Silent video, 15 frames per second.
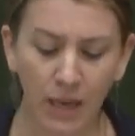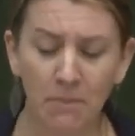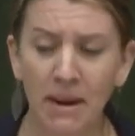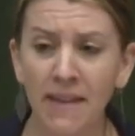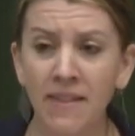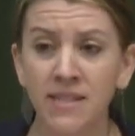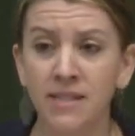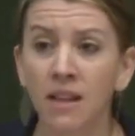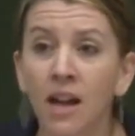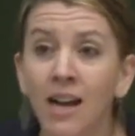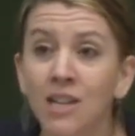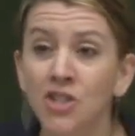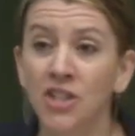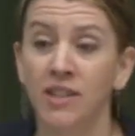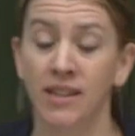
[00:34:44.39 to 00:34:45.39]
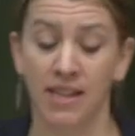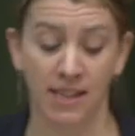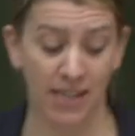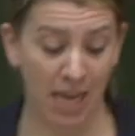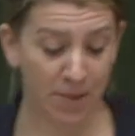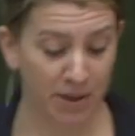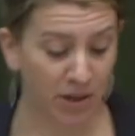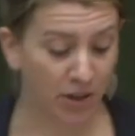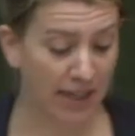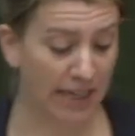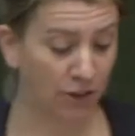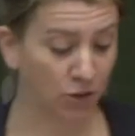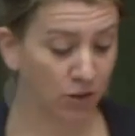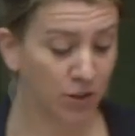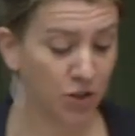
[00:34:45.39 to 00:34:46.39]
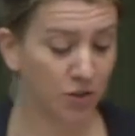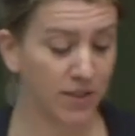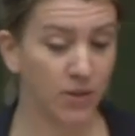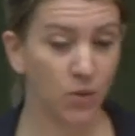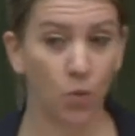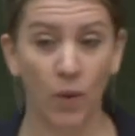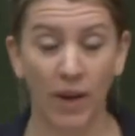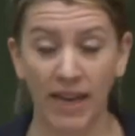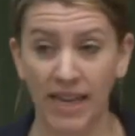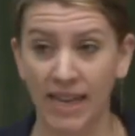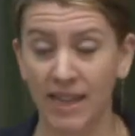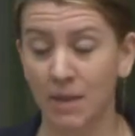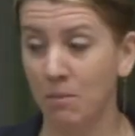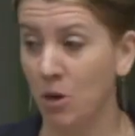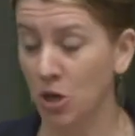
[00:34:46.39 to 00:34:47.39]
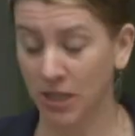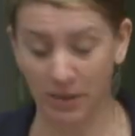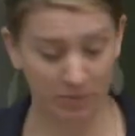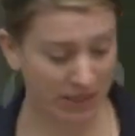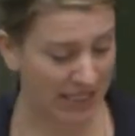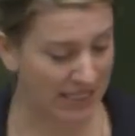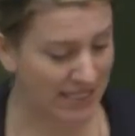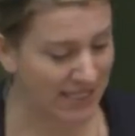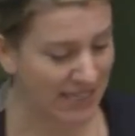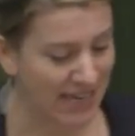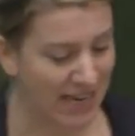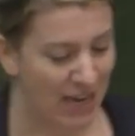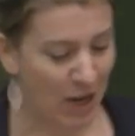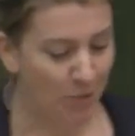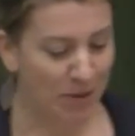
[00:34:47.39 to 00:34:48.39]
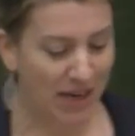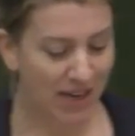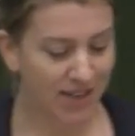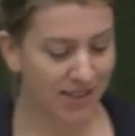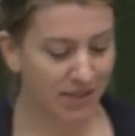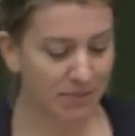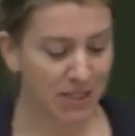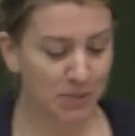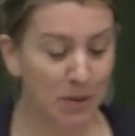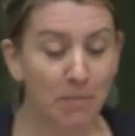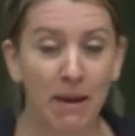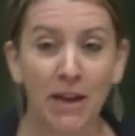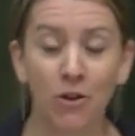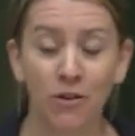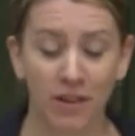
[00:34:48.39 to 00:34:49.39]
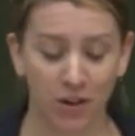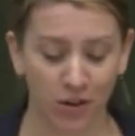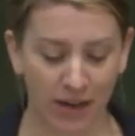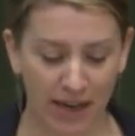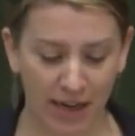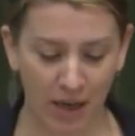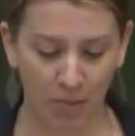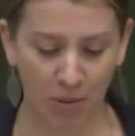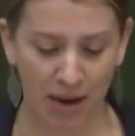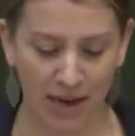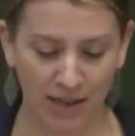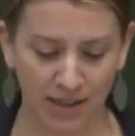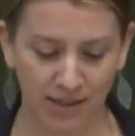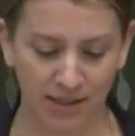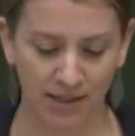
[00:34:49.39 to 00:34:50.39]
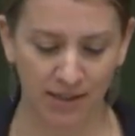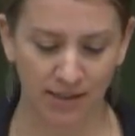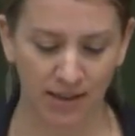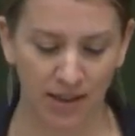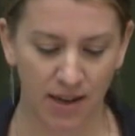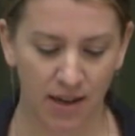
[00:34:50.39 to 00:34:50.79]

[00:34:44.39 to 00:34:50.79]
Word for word: By this logic, then, chemical agriculture is winning in the marketplace because it must be better than organic practices.